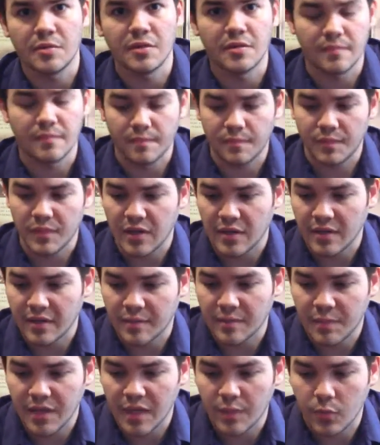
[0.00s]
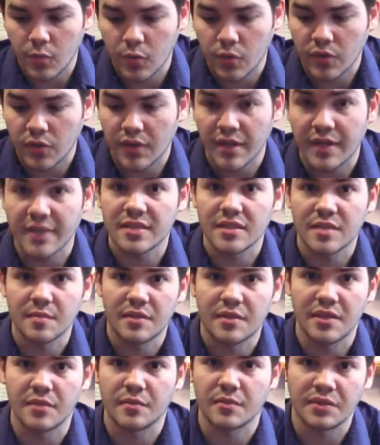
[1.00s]
but you can pay more or less
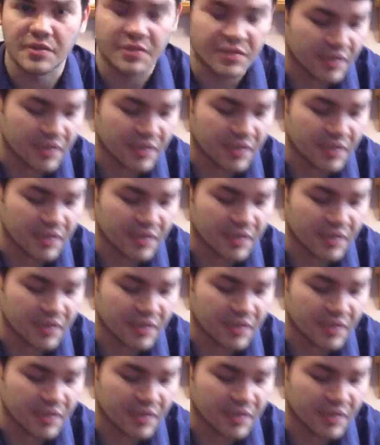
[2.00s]
depending where you